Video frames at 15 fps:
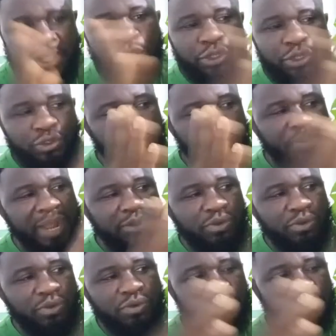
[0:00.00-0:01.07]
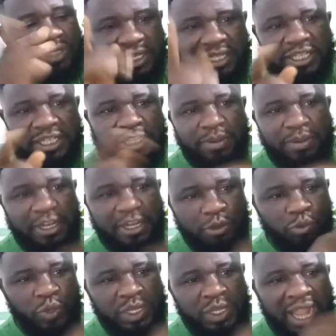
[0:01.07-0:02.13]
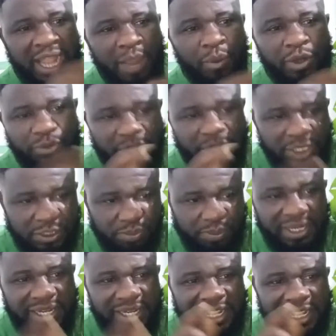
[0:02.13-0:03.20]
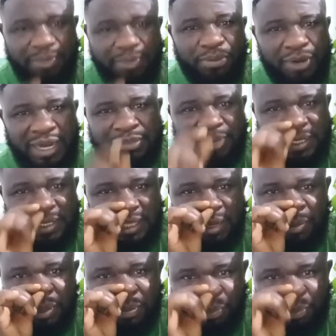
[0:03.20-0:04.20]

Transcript: So by you taking this plan the way I want to explain, anybody that is battling with